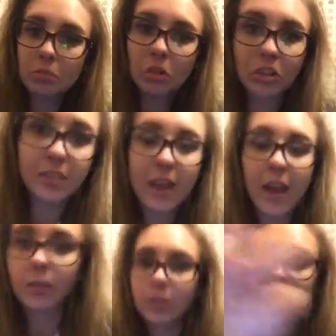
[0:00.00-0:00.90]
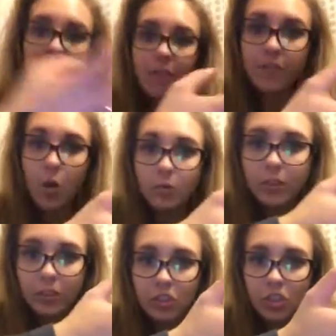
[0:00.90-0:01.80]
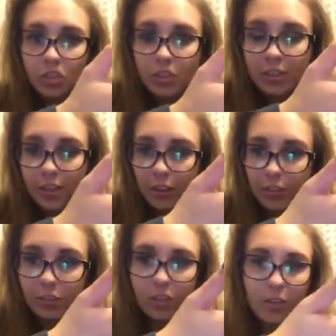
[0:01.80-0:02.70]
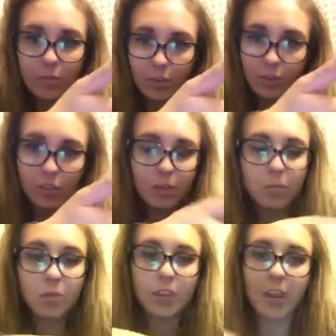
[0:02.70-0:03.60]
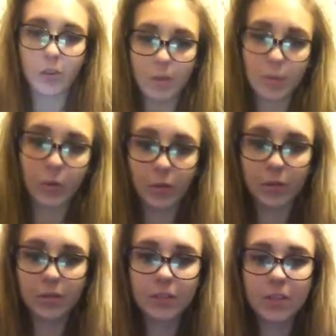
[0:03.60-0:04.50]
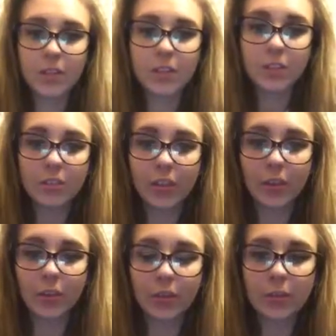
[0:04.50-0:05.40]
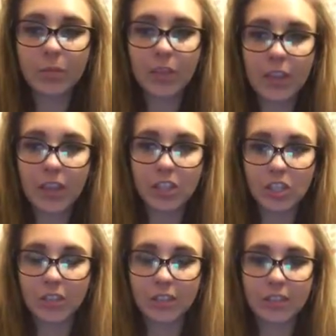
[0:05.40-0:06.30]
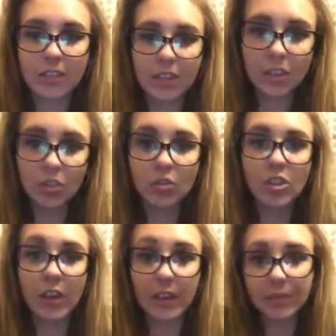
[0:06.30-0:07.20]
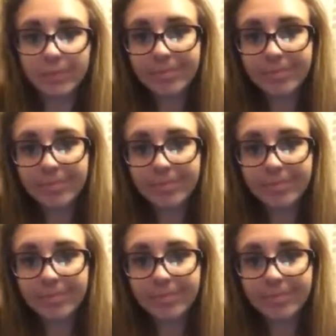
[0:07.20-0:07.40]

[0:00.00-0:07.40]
there's now phones on the streets that are free where you can communicate with people. So communication is a huge thing.